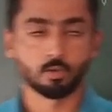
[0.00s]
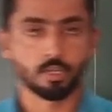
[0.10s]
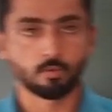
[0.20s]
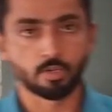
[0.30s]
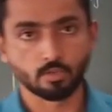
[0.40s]

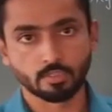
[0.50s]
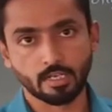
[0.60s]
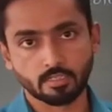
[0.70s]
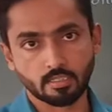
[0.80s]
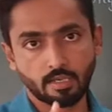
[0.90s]
Okay, we know
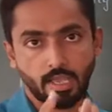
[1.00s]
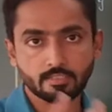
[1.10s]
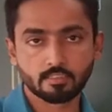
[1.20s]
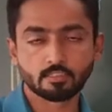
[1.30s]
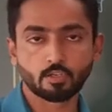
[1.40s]
that the
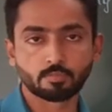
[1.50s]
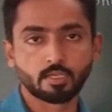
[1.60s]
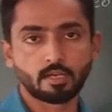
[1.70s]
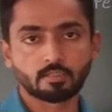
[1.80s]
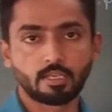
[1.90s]
axis of
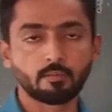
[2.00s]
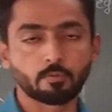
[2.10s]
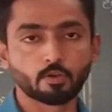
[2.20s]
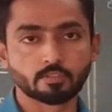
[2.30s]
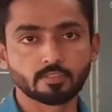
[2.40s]
the
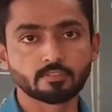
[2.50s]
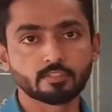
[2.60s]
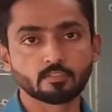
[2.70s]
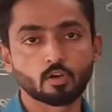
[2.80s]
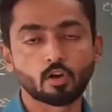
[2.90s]
inflorescence
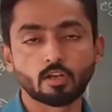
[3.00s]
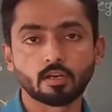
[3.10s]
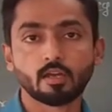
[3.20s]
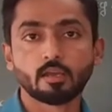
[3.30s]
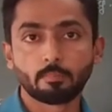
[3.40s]
is called
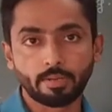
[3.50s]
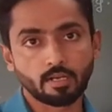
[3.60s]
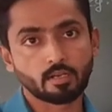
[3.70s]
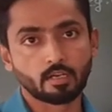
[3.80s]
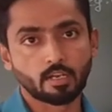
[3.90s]

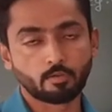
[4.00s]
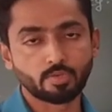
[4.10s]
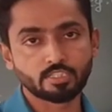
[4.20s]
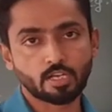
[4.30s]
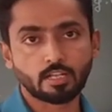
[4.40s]
peduncle, and
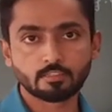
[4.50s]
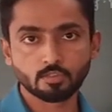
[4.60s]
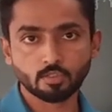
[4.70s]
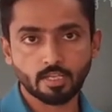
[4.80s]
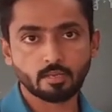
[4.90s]
which
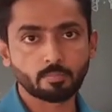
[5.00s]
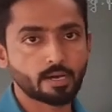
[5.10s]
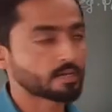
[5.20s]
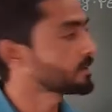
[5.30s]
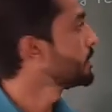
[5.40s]
also take part